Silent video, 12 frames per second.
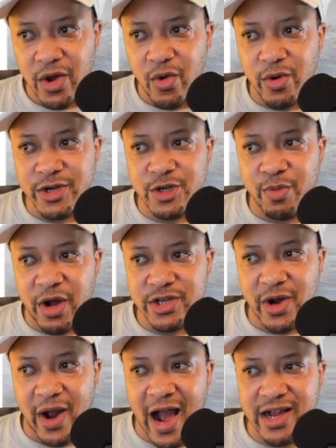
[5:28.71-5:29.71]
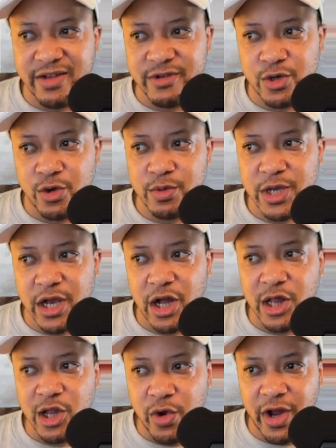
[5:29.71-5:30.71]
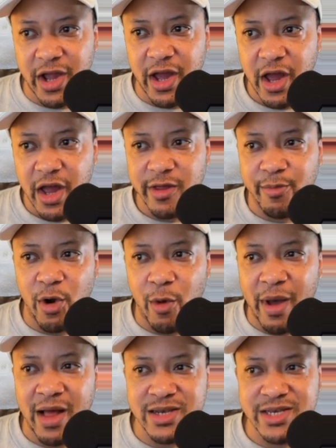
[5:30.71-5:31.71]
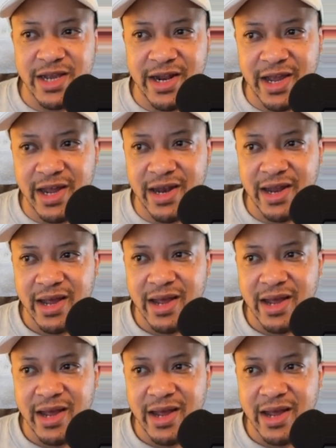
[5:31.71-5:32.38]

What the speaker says: which sponsor activist groups including the pro-Palestinian